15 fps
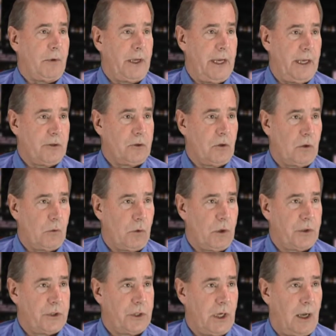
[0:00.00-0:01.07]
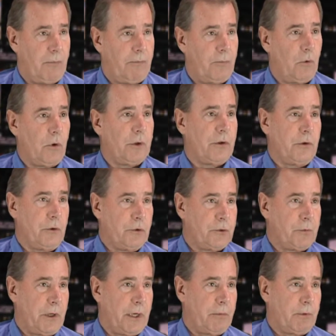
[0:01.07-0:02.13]
a hands-on workshop for the
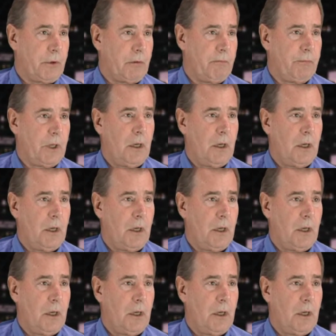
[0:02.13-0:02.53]
newspaper.